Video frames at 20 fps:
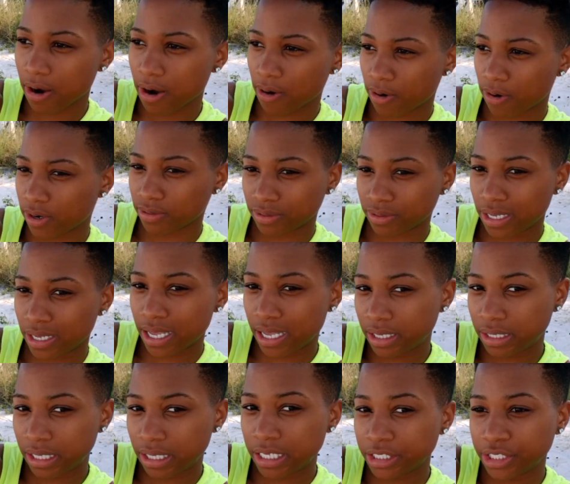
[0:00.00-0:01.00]
or
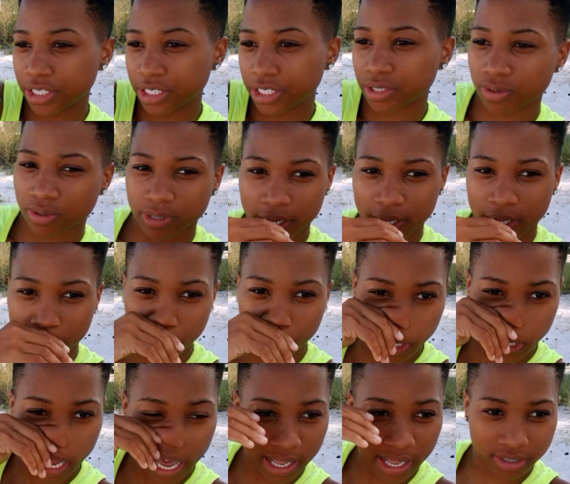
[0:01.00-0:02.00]
in general. Like
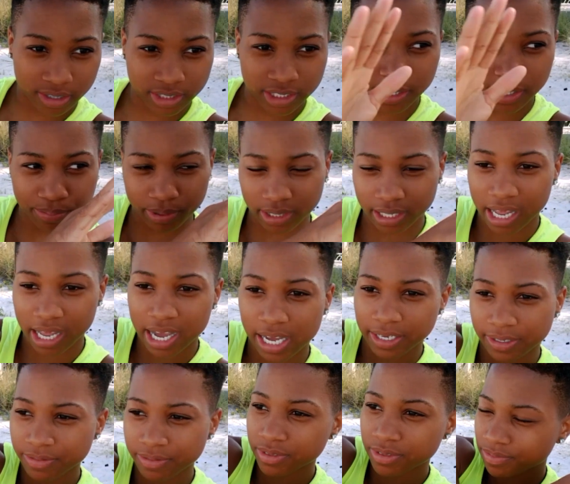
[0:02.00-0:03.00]
we had our separate
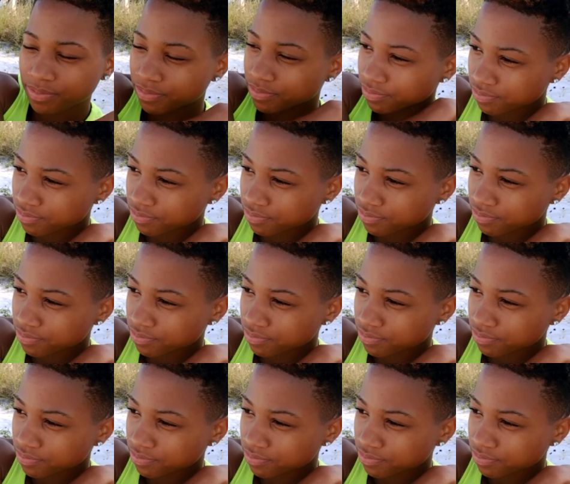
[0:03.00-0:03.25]
lives.